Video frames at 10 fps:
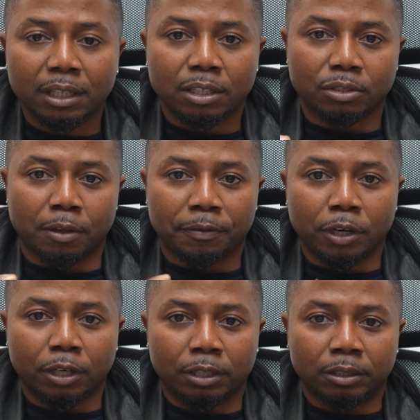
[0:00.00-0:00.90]
So if
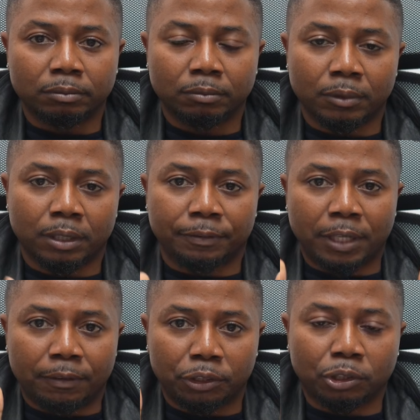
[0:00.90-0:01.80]
you
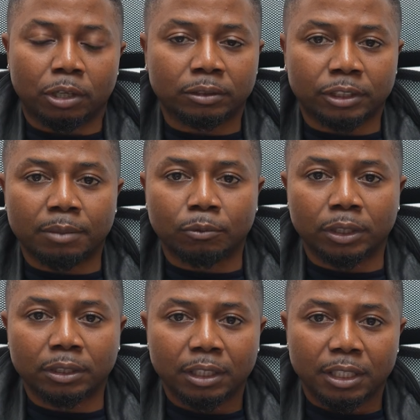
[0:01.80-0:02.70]
have a short-term
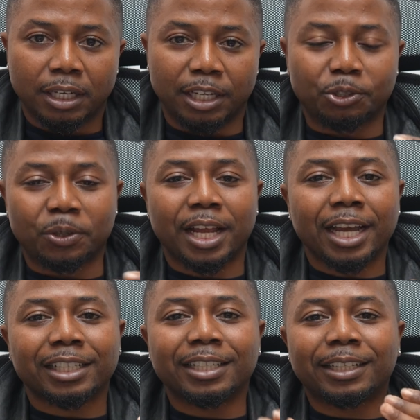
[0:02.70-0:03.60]
one, it's
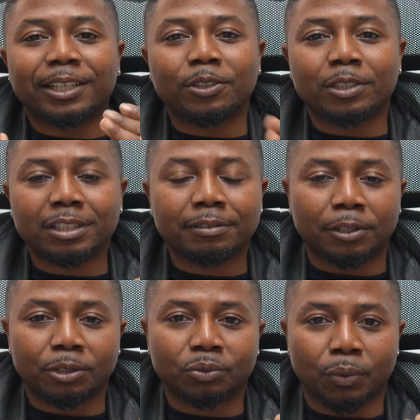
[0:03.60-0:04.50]
unlikely that they're going to
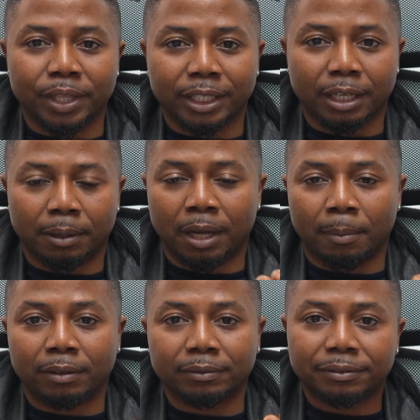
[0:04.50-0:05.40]
default within a
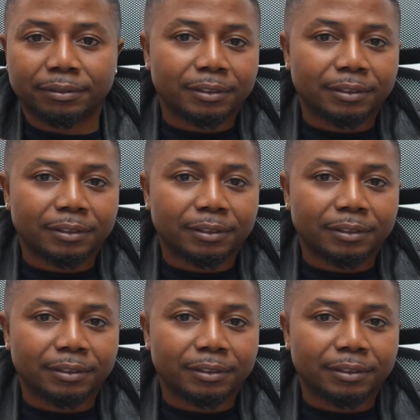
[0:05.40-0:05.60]
month.